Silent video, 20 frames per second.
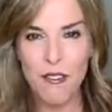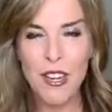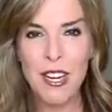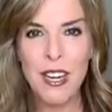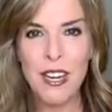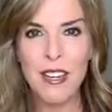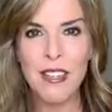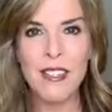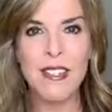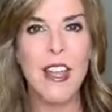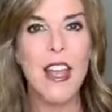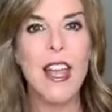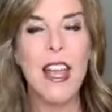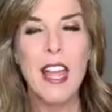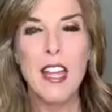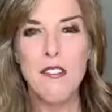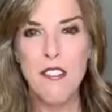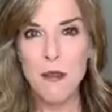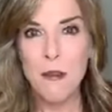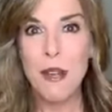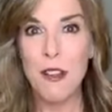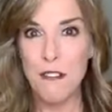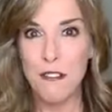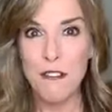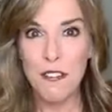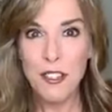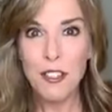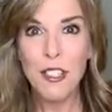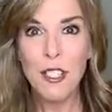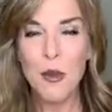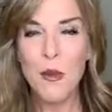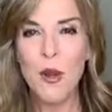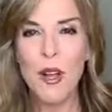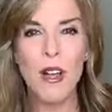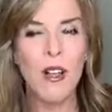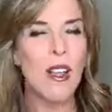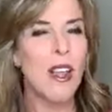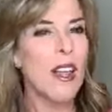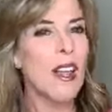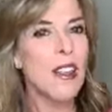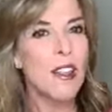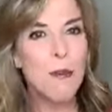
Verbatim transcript: of needs, if I'm not feeling well,